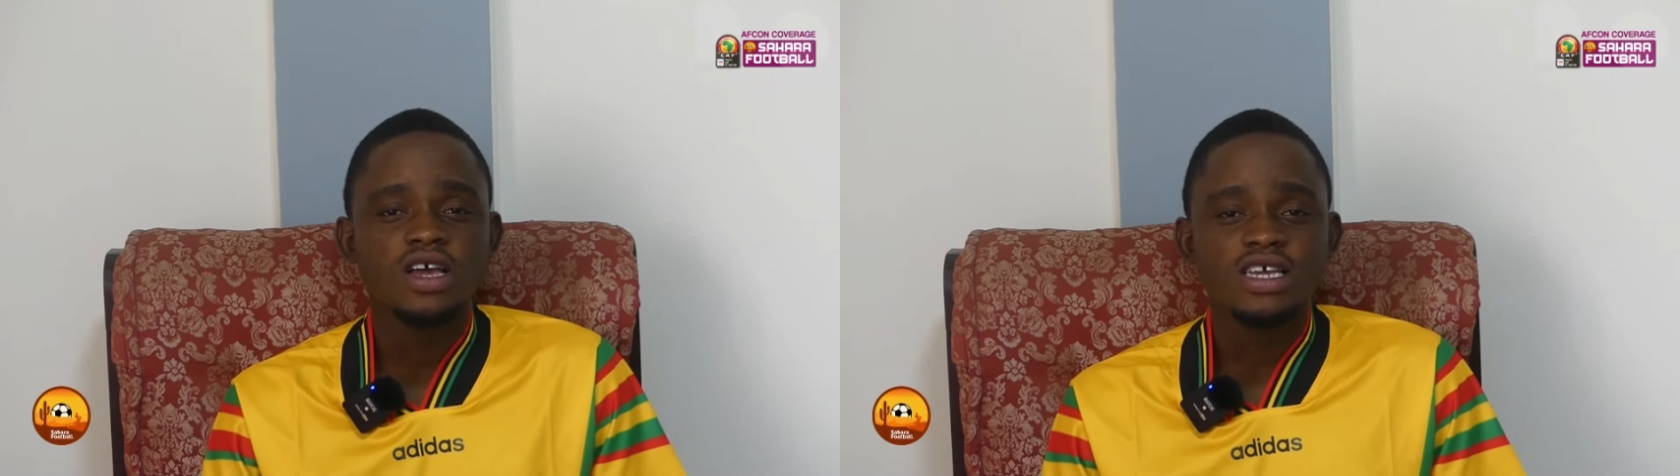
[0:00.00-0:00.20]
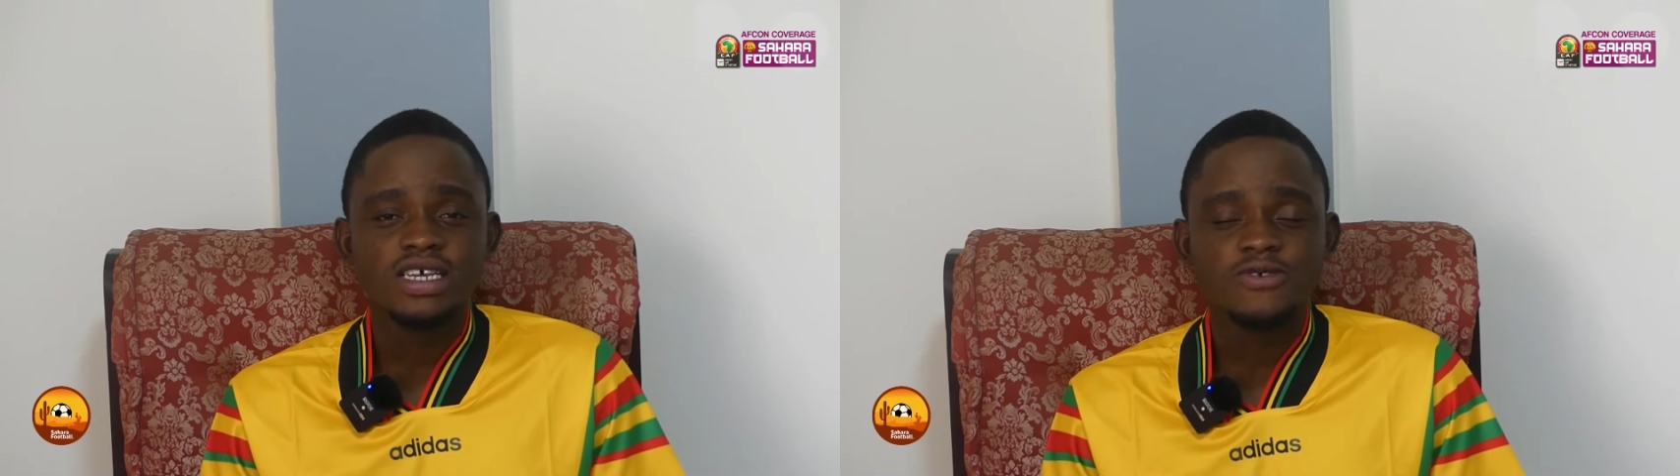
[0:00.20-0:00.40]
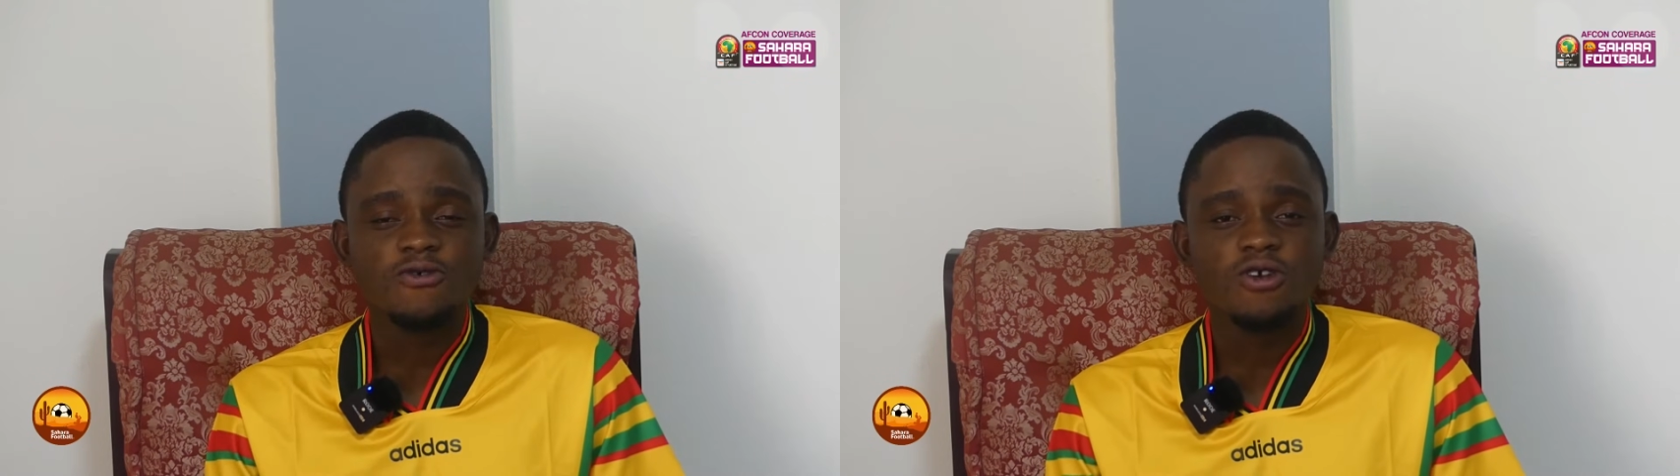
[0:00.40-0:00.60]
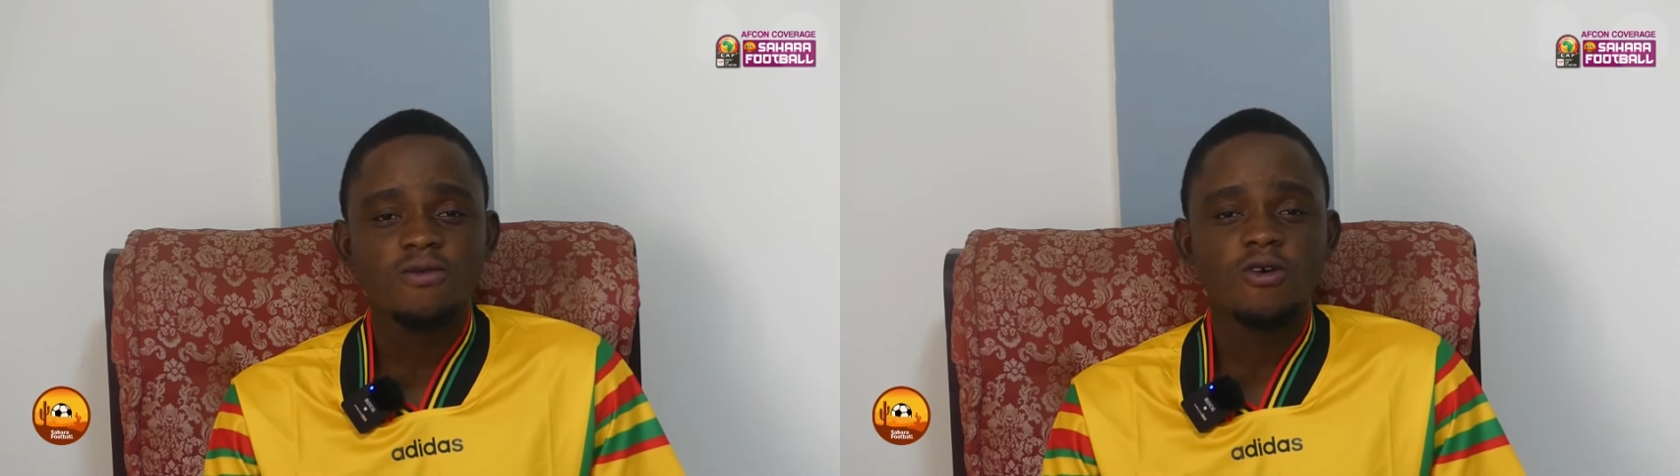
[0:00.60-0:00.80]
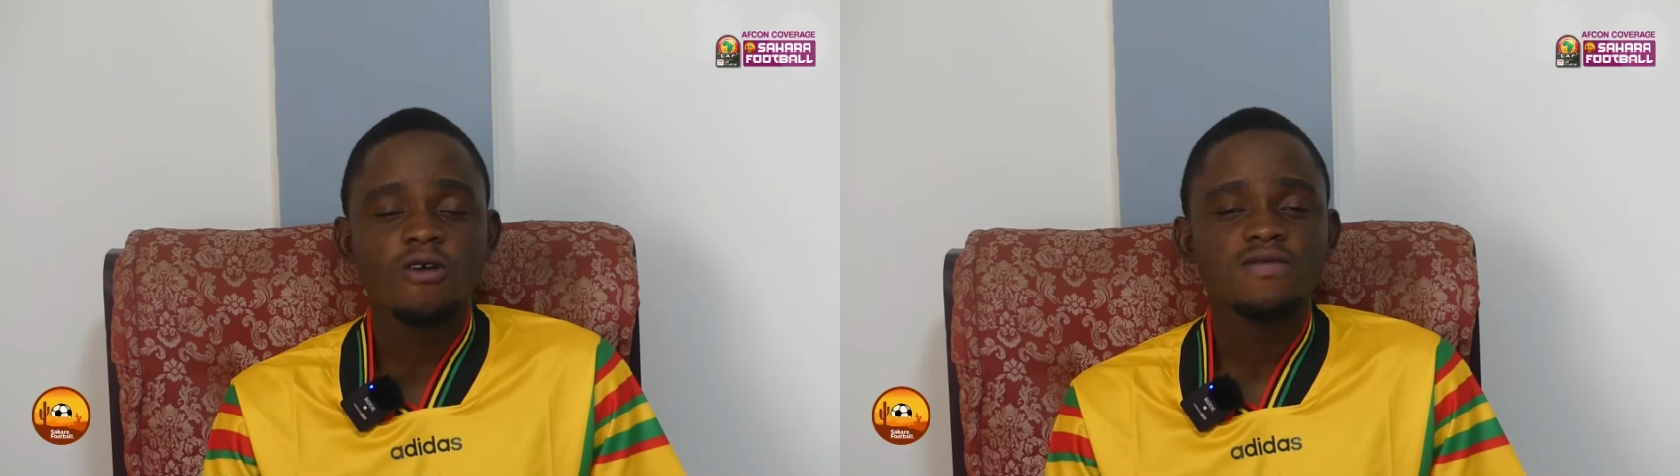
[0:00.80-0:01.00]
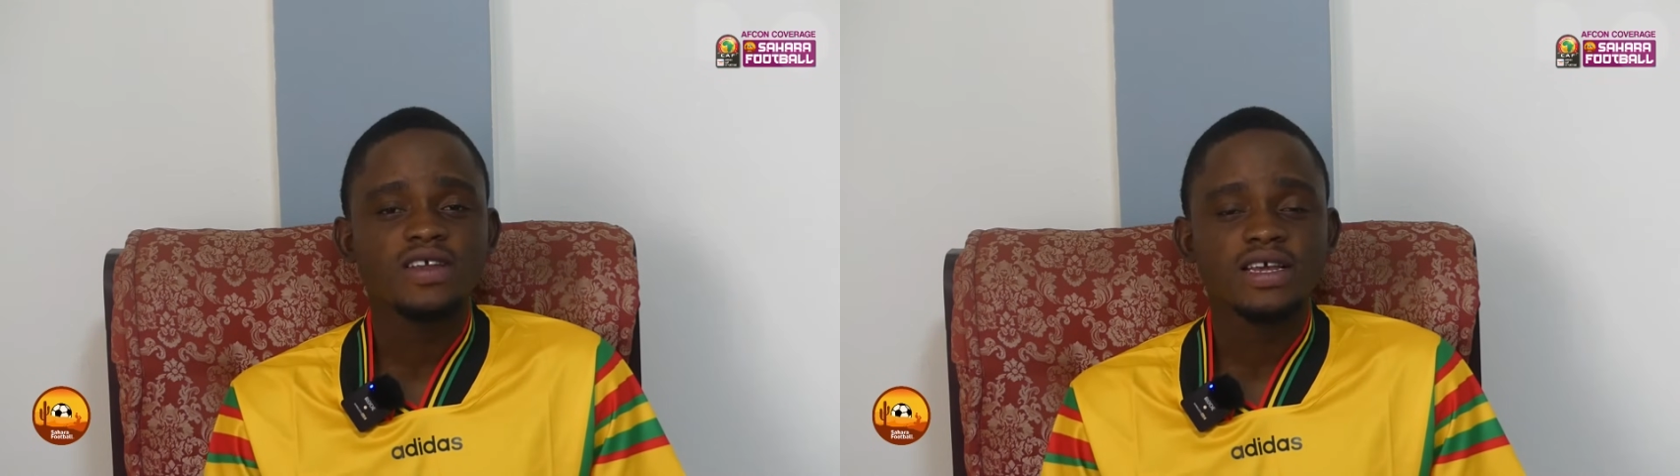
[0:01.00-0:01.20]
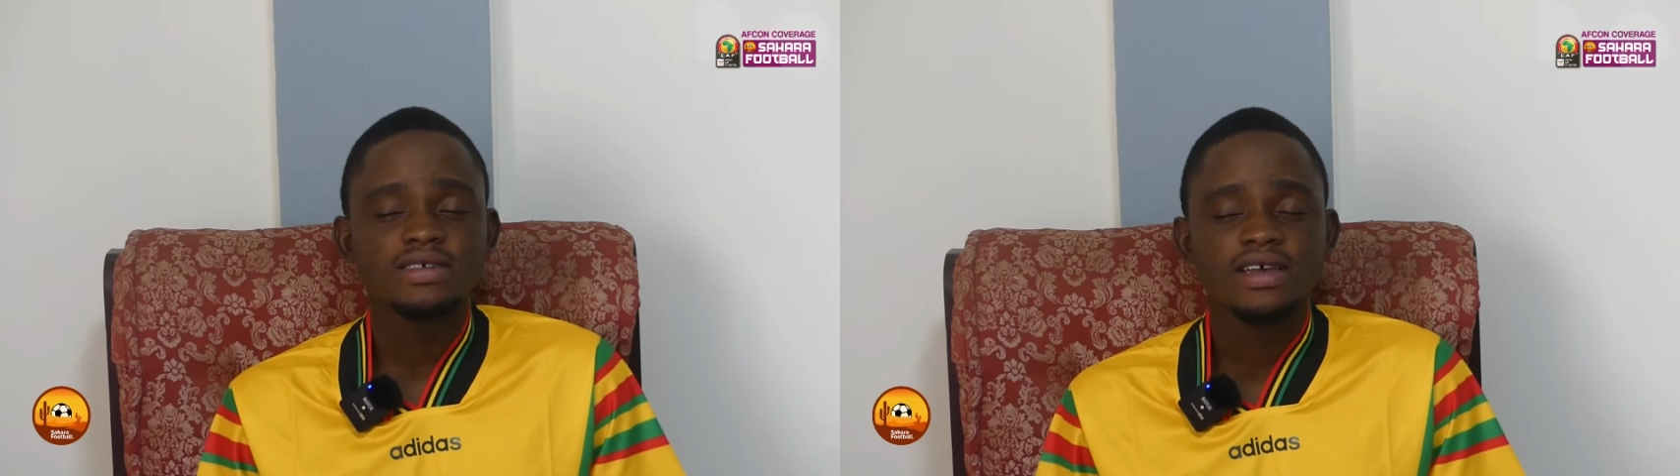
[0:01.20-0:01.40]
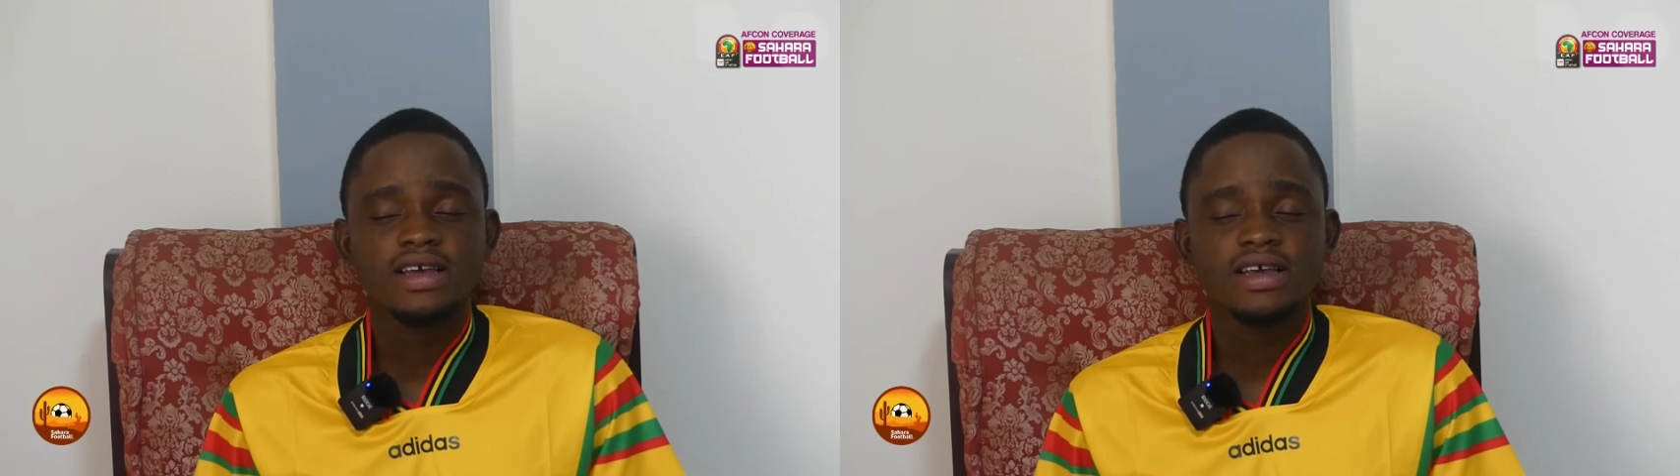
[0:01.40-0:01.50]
he's full of confidence.